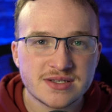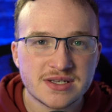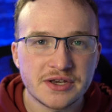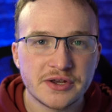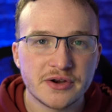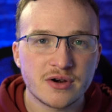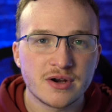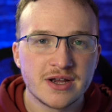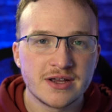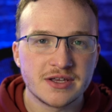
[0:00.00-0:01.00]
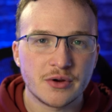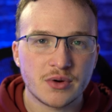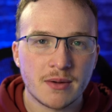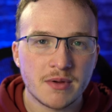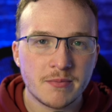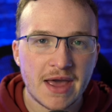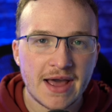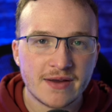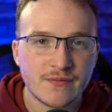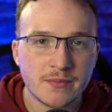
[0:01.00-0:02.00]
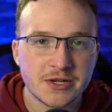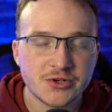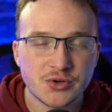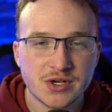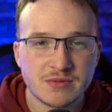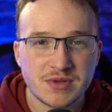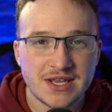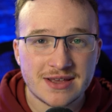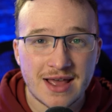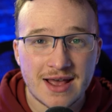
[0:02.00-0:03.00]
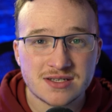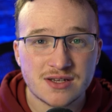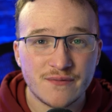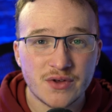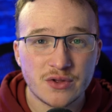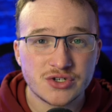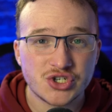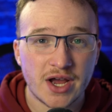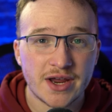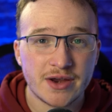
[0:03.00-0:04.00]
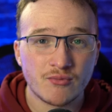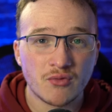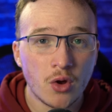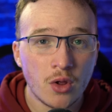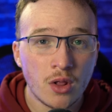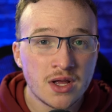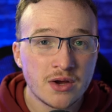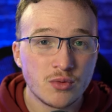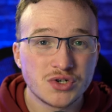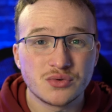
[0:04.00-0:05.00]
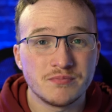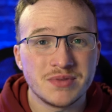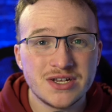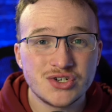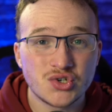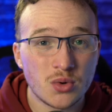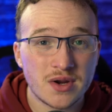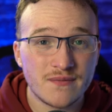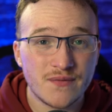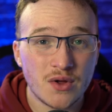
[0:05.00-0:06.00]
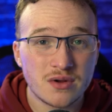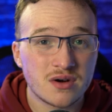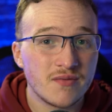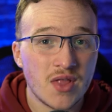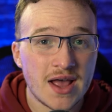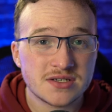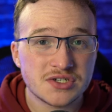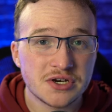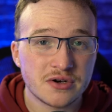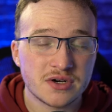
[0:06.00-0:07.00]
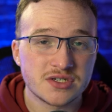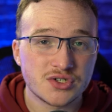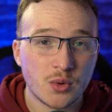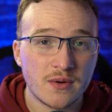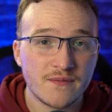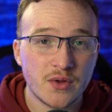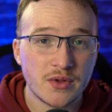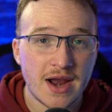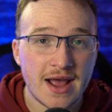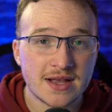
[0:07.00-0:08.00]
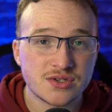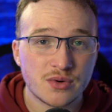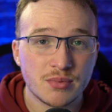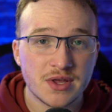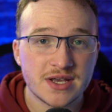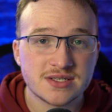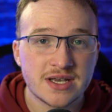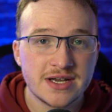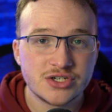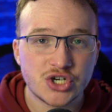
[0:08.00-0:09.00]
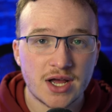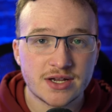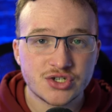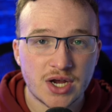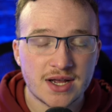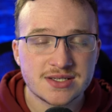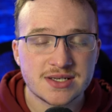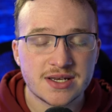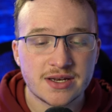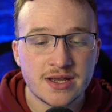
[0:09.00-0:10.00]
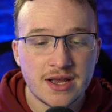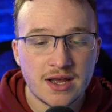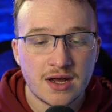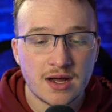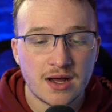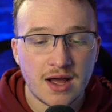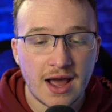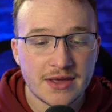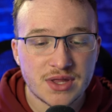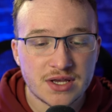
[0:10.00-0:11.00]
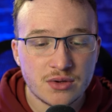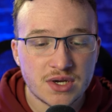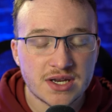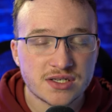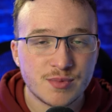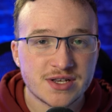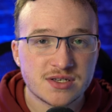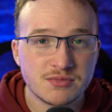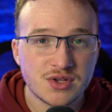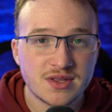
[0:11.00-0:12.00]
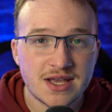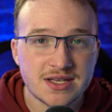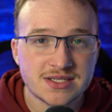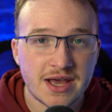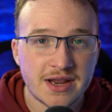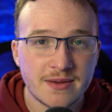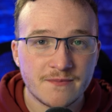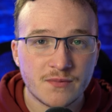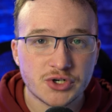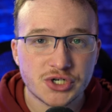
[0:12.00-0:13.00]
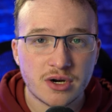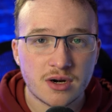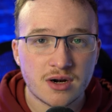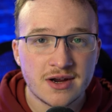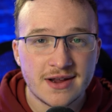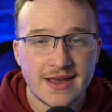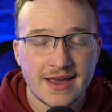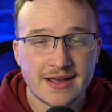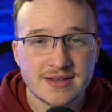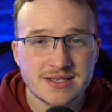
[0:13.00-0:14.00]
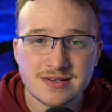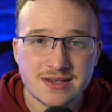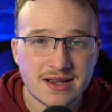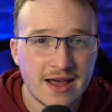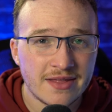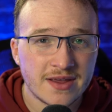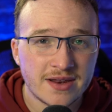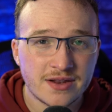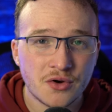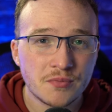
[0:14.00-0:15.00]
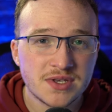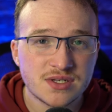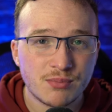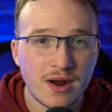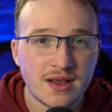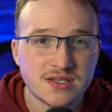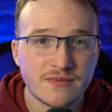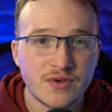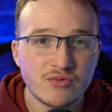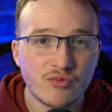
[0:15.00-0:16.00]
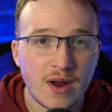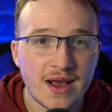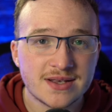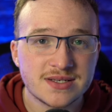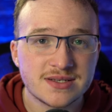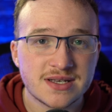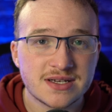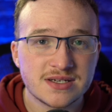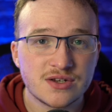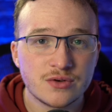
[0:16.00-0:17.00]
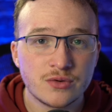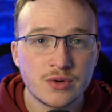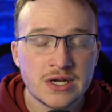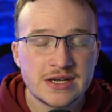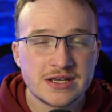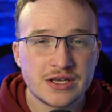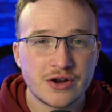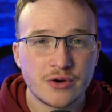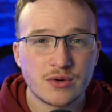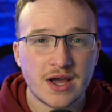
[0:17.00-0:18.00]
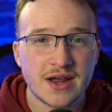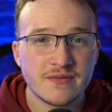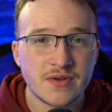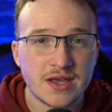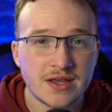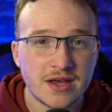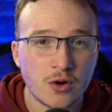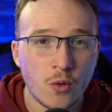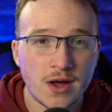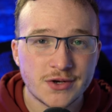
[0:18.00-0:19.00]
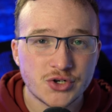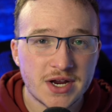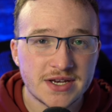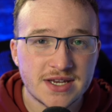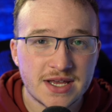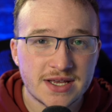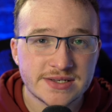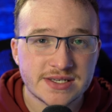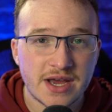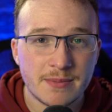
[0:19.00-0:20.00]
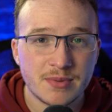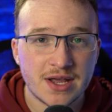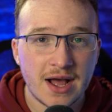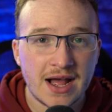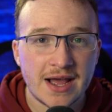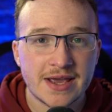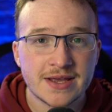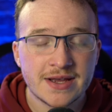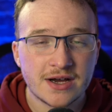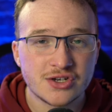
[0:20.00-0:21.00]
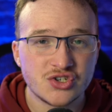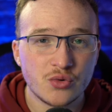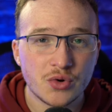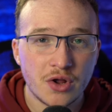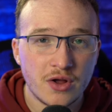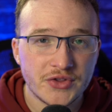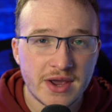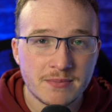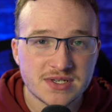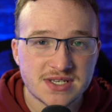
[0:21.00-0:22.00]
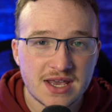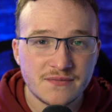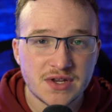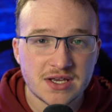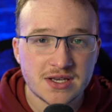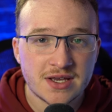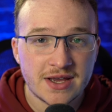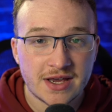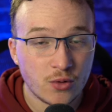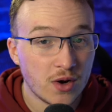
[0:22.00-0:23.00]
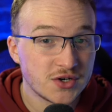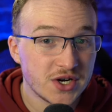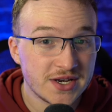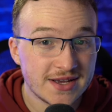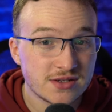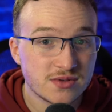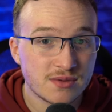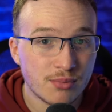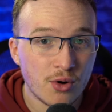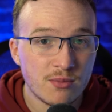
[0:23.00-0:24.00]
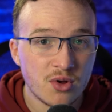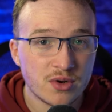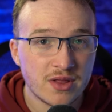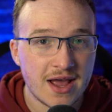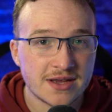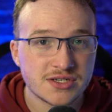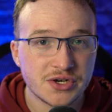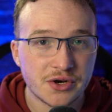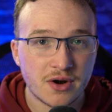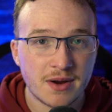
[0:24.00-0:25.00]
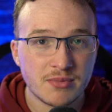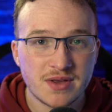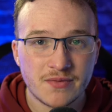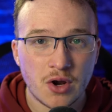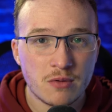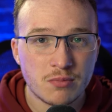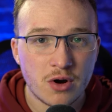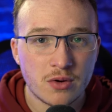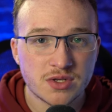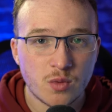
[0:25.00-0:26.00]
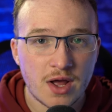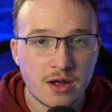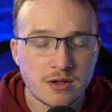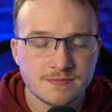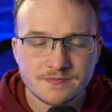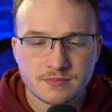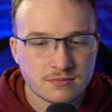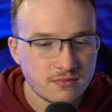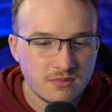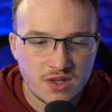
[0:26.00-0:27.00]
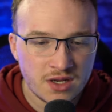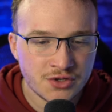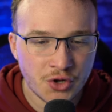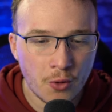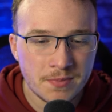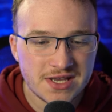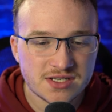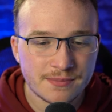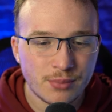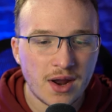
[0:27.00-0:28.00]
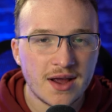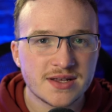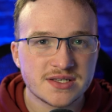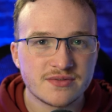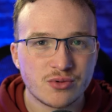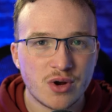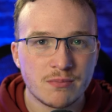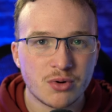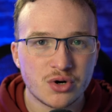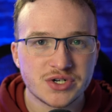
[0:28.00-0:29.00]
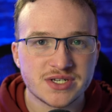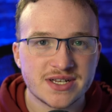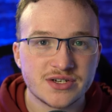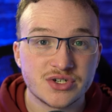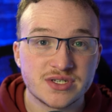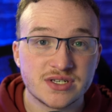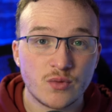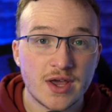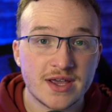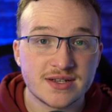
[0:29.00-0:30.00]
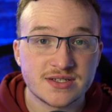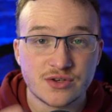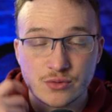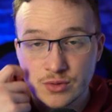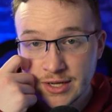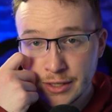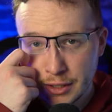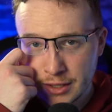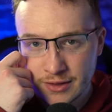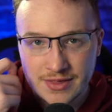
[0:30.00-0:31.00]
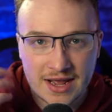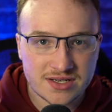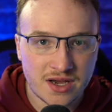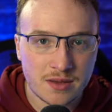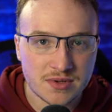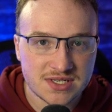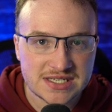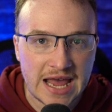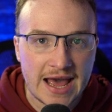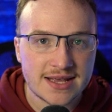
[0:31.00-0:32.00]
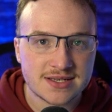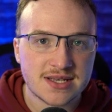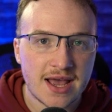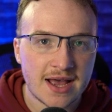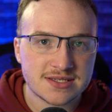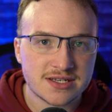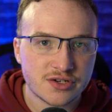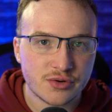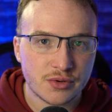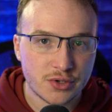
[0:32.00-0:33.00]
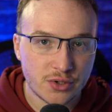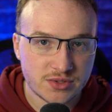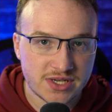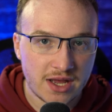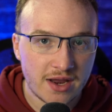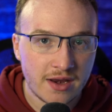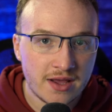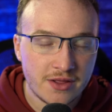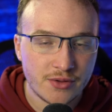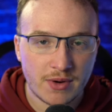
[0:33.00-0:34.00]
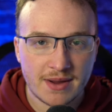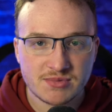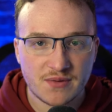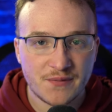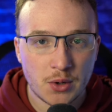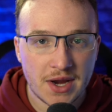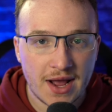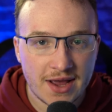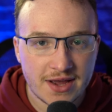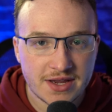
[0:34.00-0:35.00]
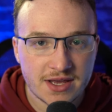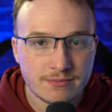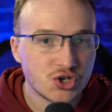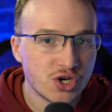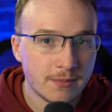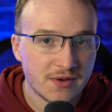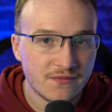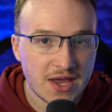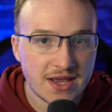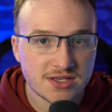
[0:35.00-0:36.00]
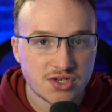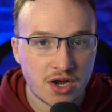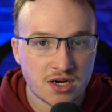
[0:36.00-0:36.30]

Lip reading: is here, coming back from injury and being asked to fill a giant role, which would be Jordan Fuller of last year, because Jordan Fuller has to replace John Johnson, I think you can expect some good things out of him for sure. And this is a guy that, don't be surprised if he rises into, kind of a Quandre Diggs type of guy, a do-it-all type of safety. And Quandre Diggs was a Pro Bowler last year, I believe an All-Pro as well. Don't be surprised if Terrell Burgess inches his way into that type of status as his career goes on. The Rams are very high on him. Sean McVay has